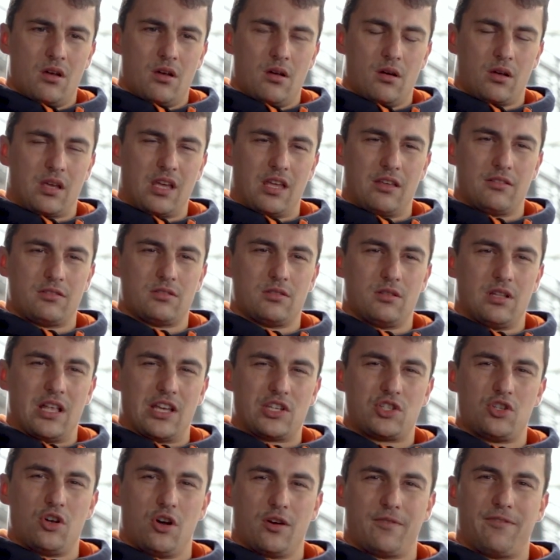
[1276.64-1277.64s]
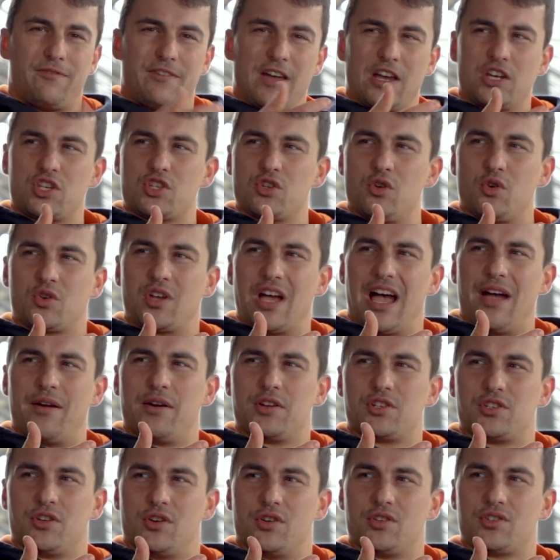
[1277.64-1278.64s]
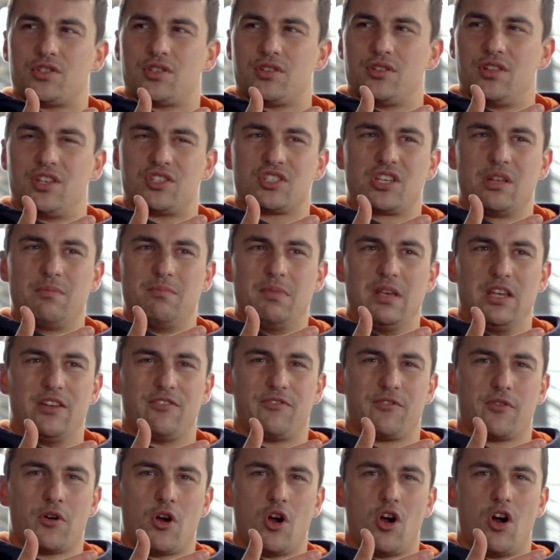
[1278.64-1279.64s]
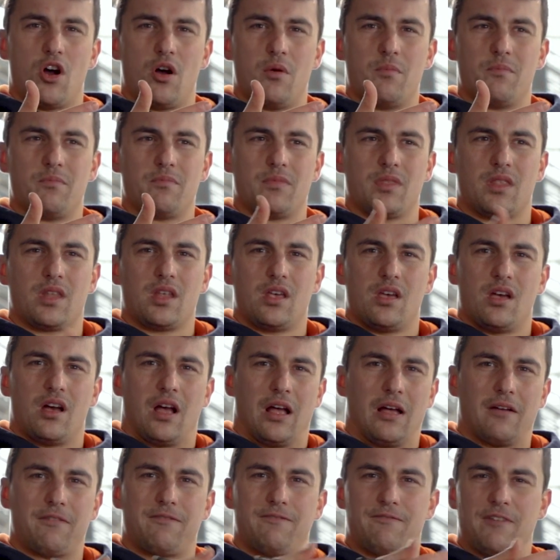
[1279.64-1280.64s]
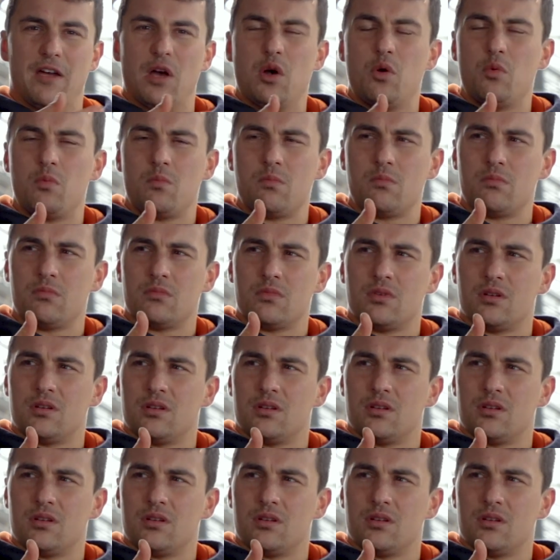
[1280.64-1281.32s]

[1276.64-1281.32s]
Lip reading: Okay, so let's talk fictional characters. This can be from a film,